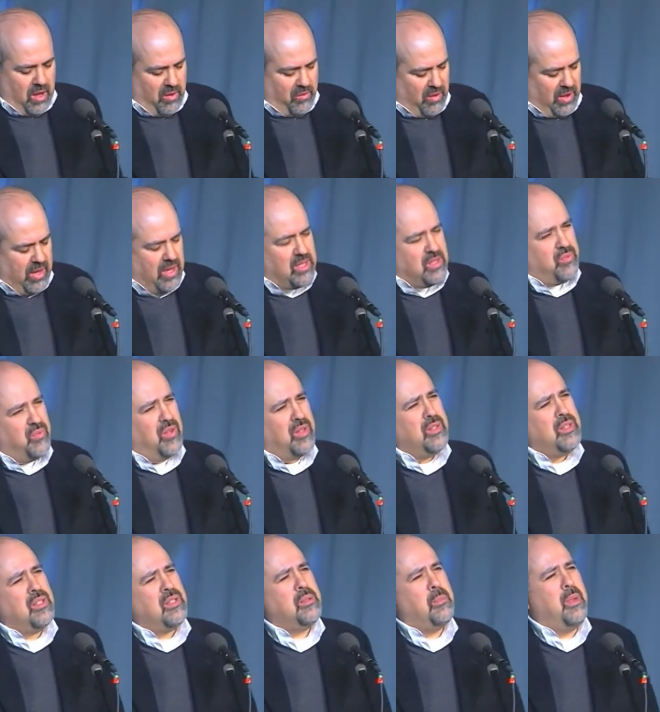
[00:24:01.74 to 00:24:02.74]
of AIDS
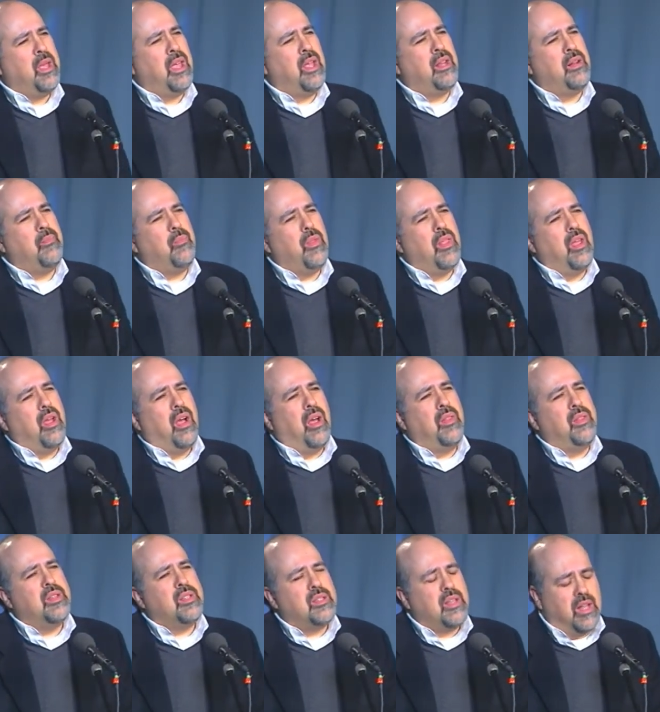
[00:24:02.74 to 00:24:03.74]
funding debate
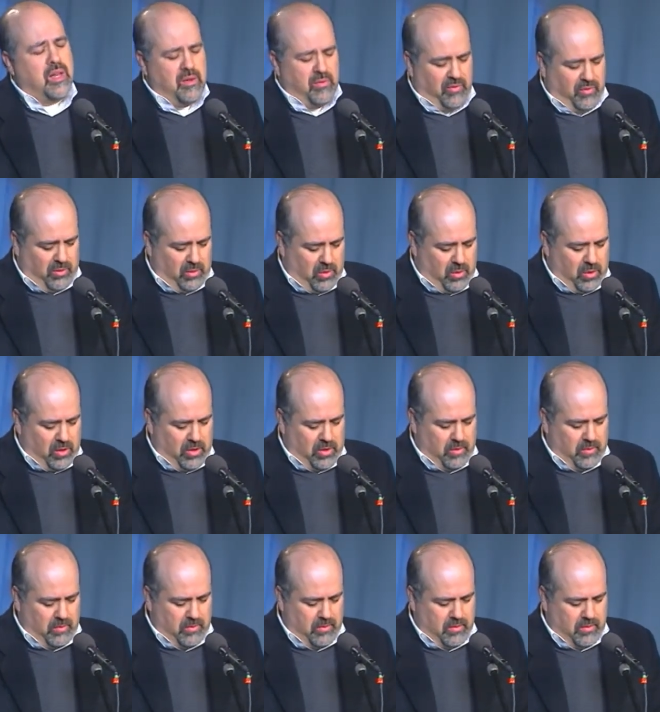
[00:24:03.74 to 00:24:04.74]
on the Senate floor.